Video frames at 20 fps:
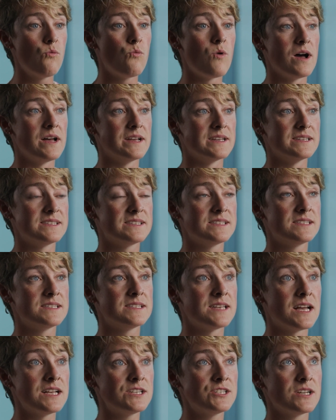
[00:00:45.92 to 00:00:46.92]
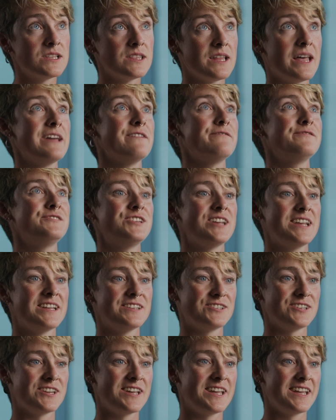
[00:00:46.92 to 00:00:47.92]
was such a
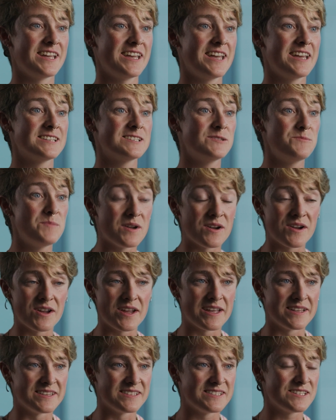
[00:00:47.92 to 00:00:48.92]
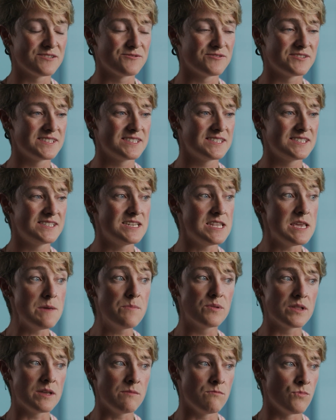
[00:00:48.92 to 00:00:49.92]
life-changing experience. It was
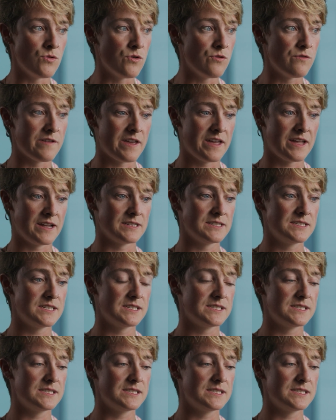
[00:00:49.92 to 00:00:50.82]
deeply moving to